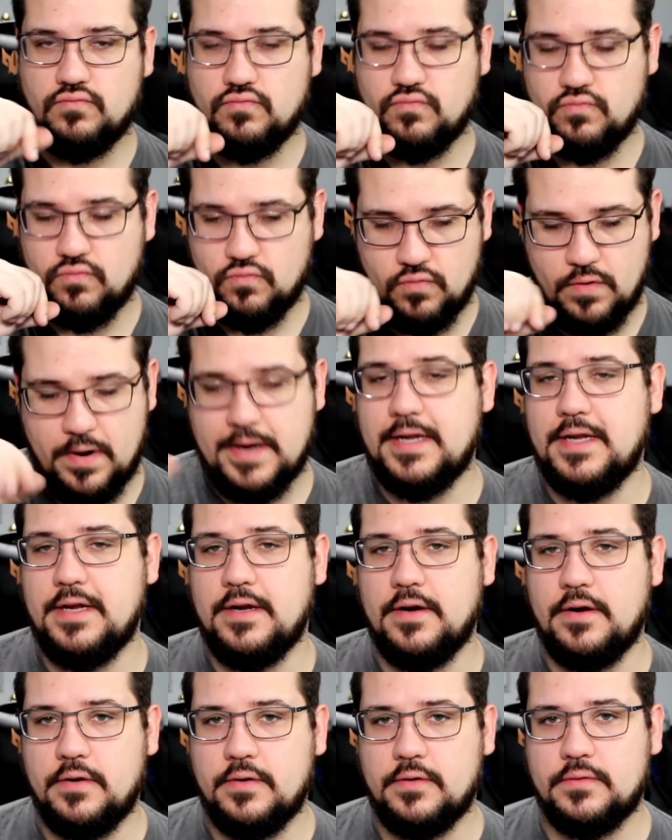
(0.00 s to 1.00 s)
right
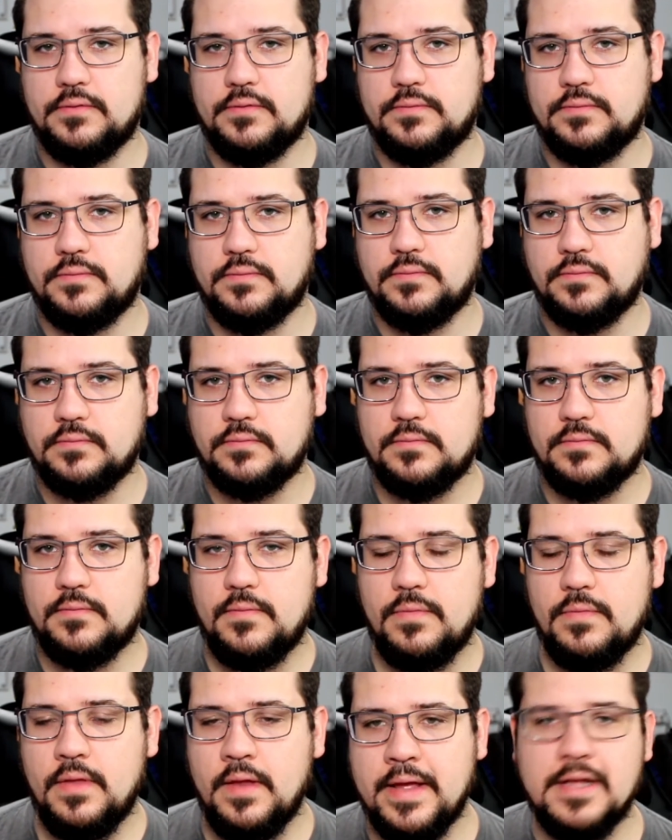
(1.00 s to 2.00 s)
here
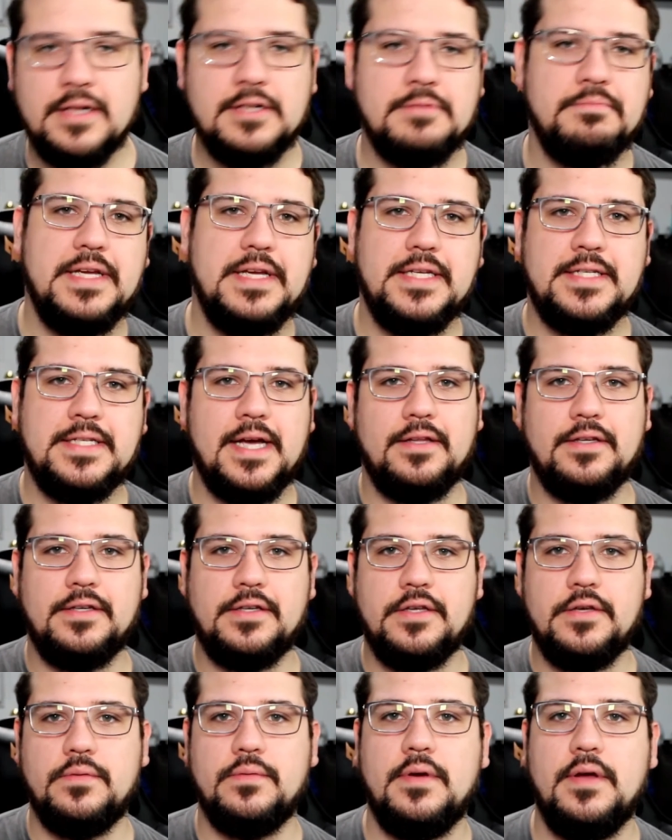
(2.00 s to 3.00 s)
is me telling
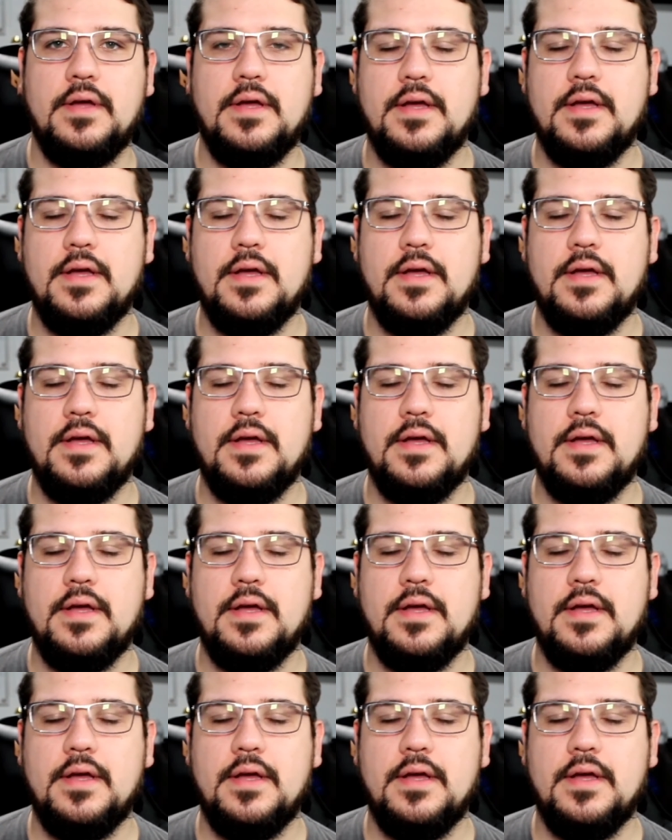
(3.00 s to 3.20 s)
you